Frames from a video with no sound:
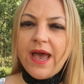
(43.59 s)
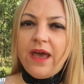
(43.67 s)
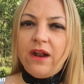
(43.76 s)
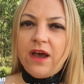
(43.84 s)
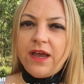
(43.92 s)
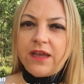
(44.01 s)

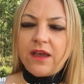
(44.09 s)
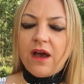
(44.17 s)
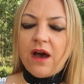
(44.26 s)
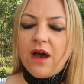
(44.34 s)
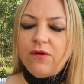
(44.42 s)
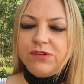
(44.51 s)
And
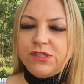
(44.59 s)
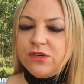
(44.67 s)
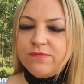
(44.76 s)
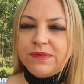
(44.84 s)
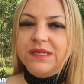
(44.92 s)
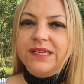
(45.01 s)
I was
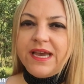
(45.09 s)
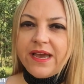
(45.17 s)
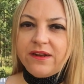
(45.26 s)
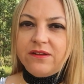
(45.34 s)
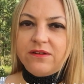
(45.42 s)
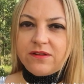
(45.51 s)

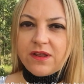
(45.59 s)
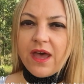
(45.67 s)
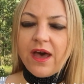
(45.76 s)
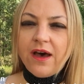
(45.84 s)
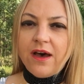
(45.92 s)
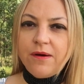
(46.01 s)
humiliated
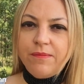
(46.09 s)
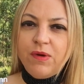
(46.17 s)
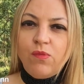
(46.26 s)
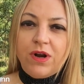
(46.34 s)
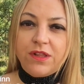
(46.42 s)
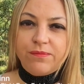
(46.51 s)

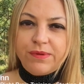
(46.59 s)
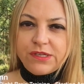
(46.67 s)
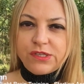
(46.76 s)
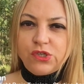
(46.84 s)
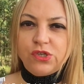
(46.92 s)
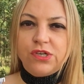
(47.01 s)
in one of the big
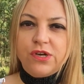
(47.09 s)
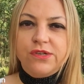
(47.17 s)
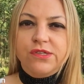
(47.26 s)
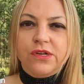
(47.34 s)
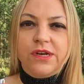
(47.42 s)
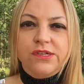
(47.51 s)

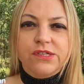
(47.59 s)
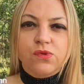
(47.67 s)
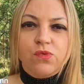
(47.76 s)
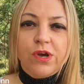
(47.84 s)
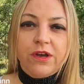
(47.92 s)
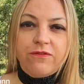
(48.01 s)
studios that I used to
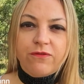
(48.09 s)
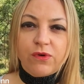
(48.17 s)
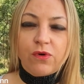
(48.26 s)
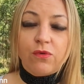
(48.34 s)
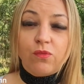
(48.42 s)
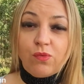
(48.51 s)
work
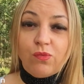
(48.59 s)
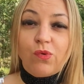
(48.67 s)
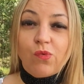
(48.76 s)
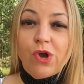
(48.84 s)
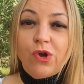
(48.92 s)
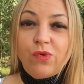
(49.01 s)

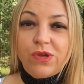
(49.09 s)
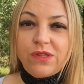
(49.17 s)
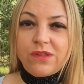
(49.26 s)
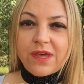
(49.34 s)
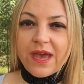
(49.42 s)
with.